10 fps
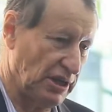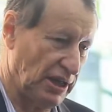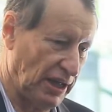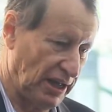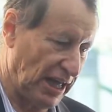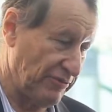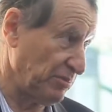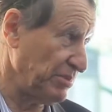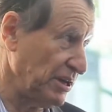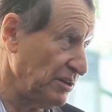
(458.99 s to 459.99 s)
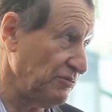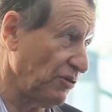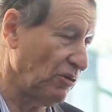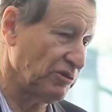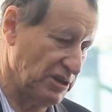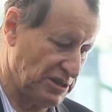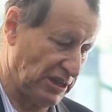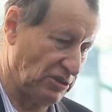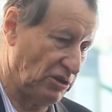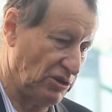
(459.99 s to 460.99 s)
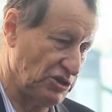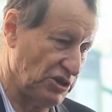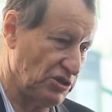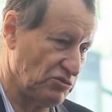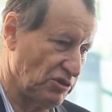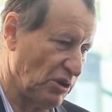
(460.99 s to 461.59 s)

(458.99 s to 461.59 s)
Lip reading: having been involved in the technology industry,